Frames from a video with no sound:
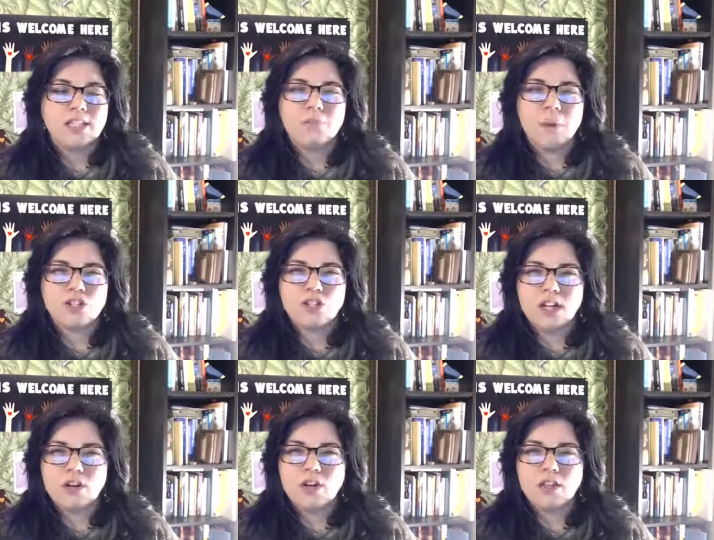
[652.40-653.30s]

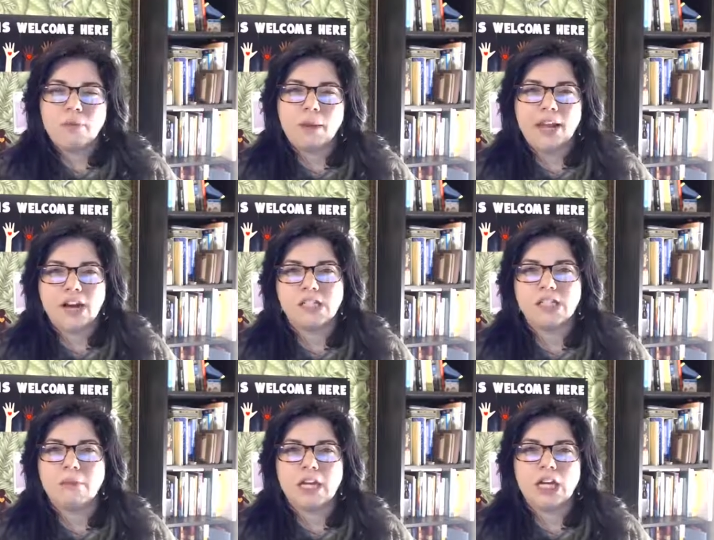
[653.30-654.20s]
especially with my
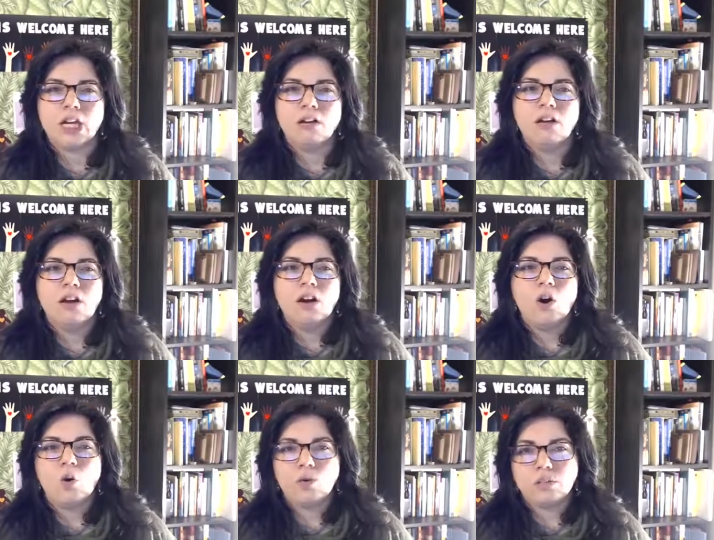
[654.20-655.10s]
parents being
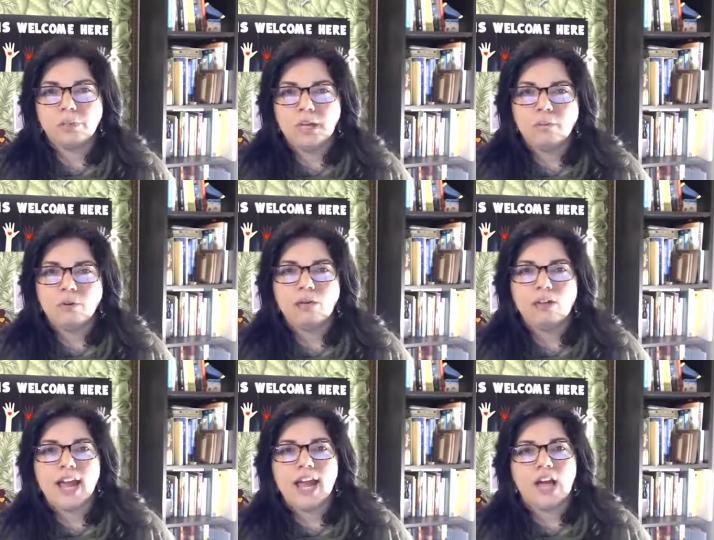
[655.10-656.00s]
older
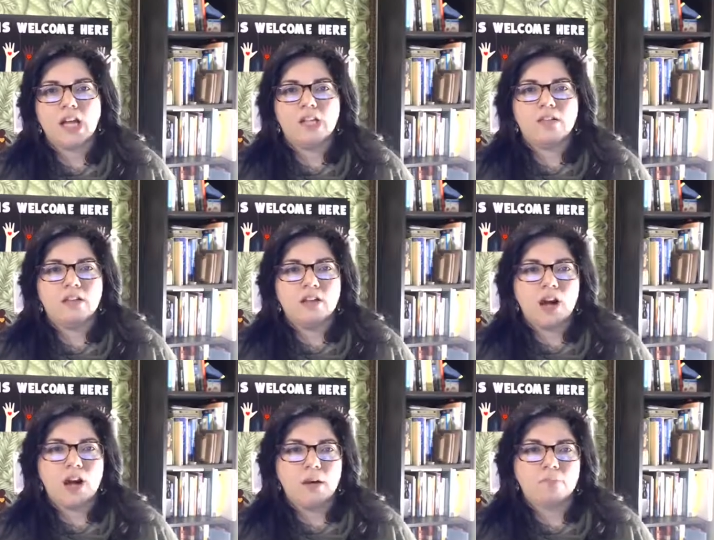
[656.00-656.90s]
people and
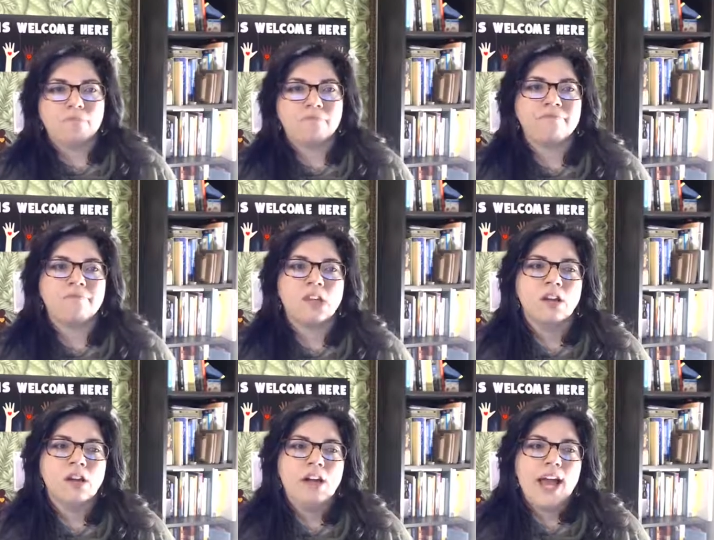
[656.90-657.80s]
um,
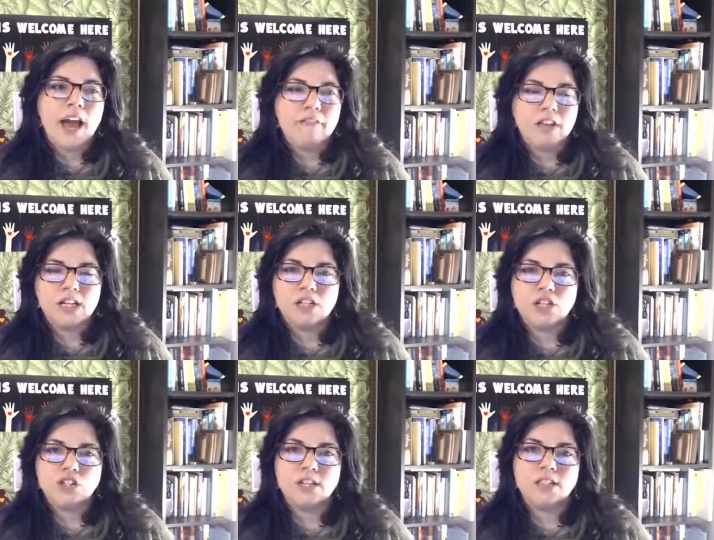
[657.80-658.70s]
having
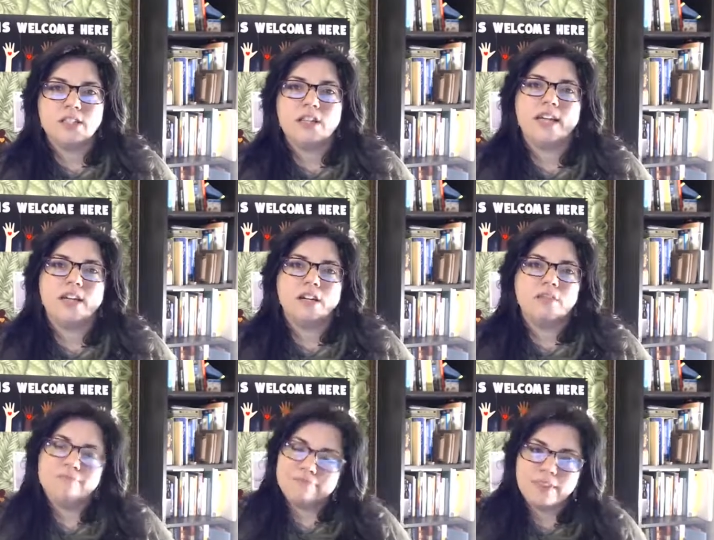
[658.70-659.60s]
conditions like
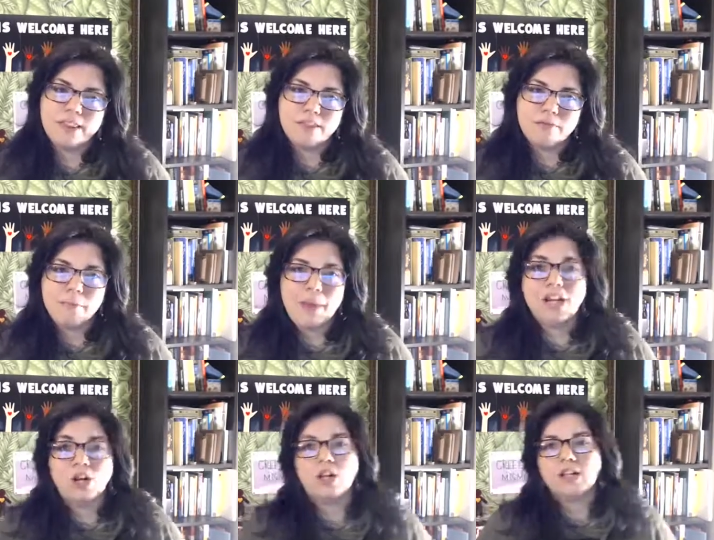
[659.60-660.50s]

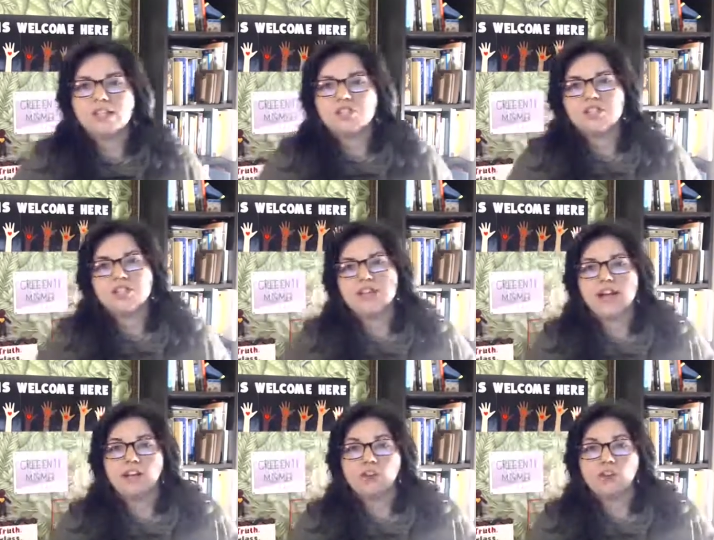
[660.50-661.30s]
medical conditions that